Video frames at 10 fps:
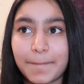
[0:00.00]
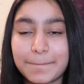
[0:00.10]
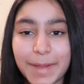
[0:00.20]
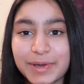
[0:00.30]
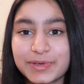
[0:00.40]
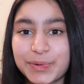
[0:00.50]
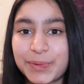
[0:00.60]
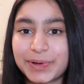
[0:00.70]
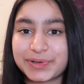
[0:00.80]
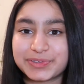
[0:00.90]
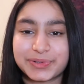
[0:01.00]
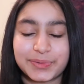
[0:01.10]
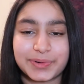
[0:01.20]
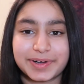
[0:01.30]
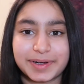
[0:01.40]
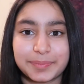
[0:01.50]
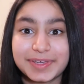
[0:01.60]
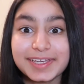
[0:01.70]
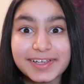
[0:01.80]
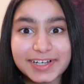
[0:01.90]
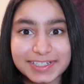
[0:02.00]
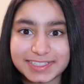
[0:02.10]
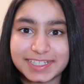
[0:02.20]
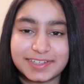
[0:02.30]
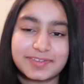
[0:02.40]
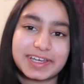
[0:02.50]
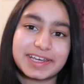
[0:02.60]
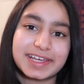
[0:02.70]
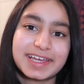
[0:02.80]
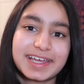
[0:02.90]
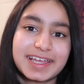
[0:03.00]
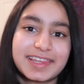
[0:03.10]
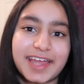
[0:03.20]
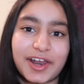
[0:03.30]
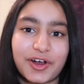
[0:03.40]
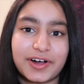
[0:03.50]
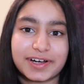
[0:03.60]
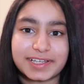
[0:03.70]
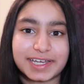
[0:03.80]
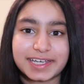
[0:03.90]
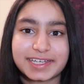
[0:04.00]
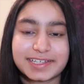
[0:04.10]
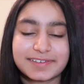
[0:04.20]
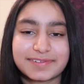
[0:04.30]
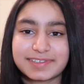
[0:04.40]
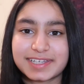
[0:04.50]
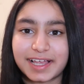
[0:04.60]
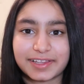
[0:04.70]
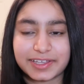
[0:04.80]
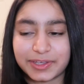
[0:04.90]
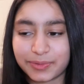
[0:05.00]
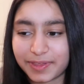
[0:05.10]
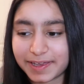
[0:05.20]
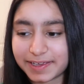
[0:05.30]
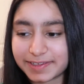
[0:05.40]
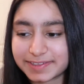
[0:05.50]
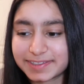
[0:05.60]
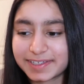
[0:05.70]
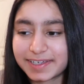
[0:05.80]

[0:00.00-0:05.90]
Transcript: mentors or peers even that are telling you things